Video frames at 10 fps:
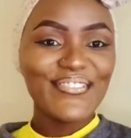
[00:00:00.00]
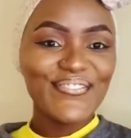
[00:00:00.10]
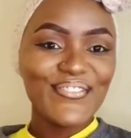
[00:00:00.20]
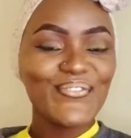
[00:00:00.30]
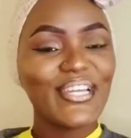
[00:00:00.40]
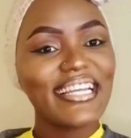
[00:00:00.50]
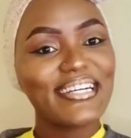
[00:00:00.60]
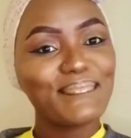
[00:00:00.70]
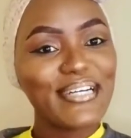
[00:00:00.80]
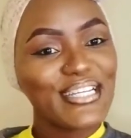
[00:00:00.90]
friends,
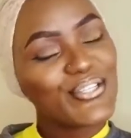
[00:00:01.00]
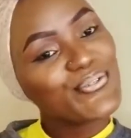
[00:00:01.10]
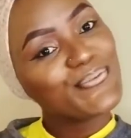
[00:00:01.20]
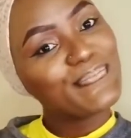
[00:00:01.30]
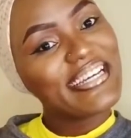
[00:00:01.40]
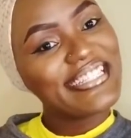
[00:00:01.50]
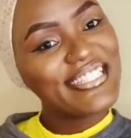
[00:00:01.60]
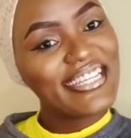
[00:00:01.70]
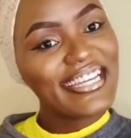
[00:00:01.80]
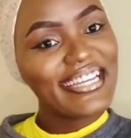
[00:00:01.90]
welcome back to my
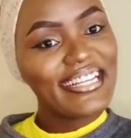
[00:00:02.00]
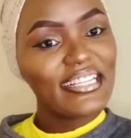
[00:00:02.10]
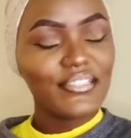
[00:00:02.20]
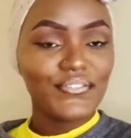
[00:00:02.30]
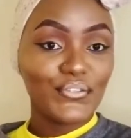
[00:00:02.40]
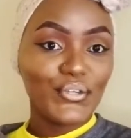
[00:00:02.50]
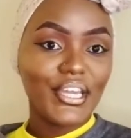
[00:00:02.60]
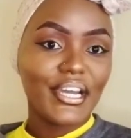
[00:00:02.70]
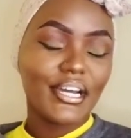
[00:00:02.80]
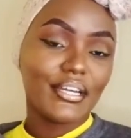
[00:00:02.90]
channel. If you're
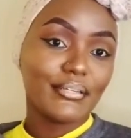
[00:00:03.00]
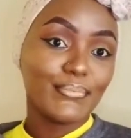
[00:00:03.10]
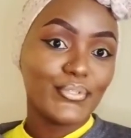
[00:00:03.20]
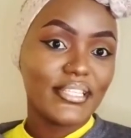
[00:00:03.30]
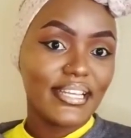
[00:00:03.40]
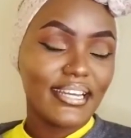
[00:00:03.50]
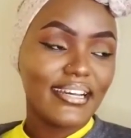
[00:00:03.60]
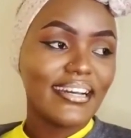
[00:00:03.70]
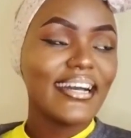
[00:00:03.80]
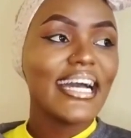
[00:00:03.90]
here, karibu
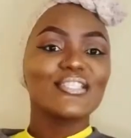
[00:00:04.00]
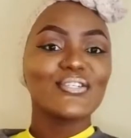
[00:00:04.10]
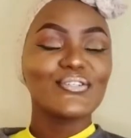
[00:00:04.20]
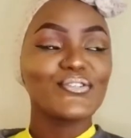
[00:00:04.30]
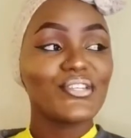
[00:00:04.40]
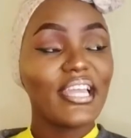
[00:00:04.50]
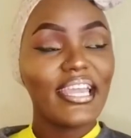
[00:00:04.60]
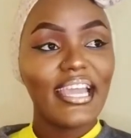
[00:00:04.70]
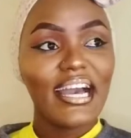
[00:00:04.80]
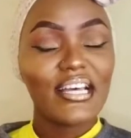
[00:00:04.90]
sana. So
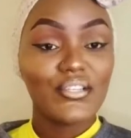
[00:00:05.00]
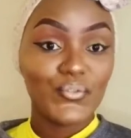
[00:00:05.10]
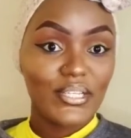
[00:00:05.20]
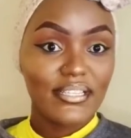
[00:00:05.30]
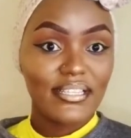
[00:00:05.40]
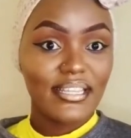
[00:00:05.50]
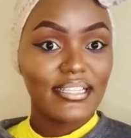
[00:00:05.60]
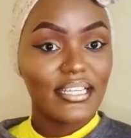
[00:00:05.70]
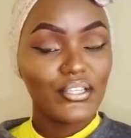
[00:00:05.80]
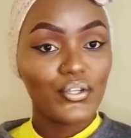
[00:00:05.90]
today, as you can see the
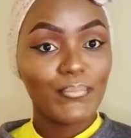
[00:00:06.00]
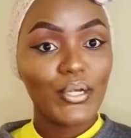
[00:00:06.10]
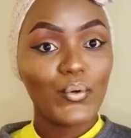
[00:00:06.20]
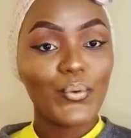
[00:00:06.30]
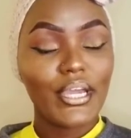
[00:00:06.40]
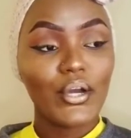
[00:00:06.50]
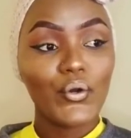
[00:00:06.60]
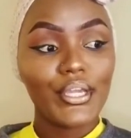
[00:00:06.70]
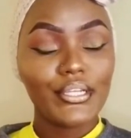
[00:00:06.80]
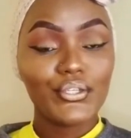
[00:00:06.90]
title below, we are
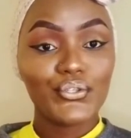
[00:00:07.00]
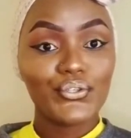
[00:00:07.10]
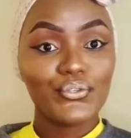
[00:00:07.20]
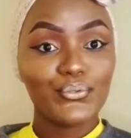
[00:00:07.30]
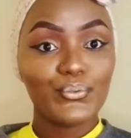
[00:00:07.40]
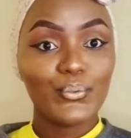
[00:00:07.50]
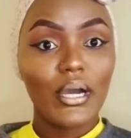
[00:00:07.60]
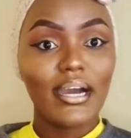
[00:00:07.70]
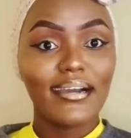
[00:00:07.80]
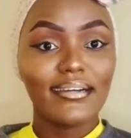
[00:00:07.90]
going to do
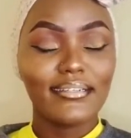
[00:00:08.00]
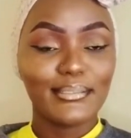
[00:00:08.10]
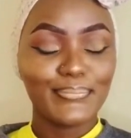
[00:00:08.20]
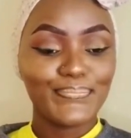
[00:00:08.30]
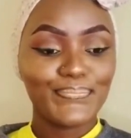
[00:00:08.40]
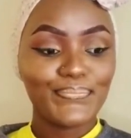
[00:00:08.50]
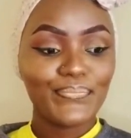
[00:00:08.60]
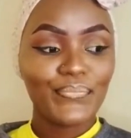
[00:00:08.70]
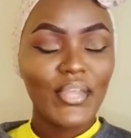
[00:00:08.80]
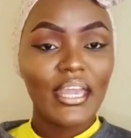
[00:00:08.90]

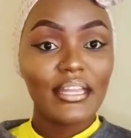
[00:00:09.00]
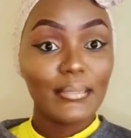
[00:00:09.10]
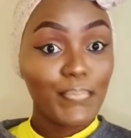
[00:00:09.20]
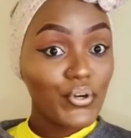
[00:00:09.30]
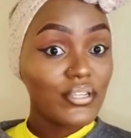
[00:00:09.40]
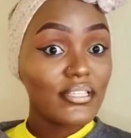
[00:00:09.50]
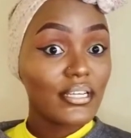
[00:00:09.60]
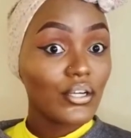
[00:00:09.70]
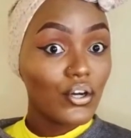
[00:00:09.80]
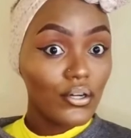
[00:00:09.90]
the pros
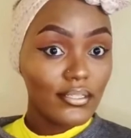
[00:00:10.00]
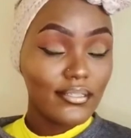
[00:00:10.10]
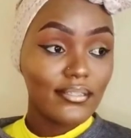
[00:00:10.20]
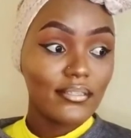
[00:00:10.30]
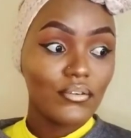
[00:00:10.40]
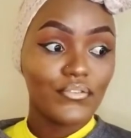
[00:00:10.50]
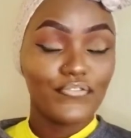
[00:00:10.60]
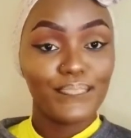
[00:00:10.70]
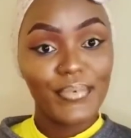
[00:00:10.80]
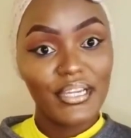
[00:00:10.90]
and cons
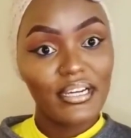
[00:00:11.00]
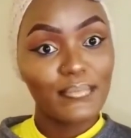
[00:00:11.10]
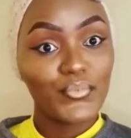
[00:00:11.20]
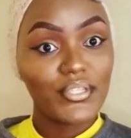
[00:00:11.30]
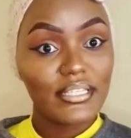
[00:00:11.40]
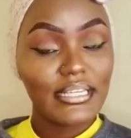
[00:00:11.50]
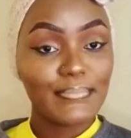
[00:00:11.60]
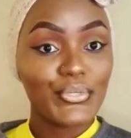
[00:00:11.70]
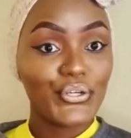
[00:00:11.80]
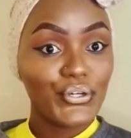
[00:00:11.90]
of being a
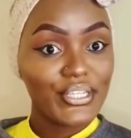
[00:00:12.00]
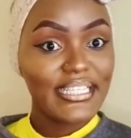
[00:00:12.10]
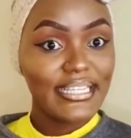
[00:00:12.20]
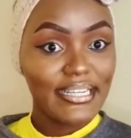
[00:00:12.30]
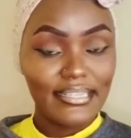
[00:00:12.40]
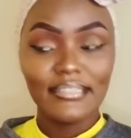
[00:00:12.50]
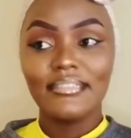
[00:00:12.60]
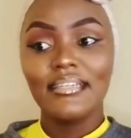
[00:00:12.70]
Muslim daughter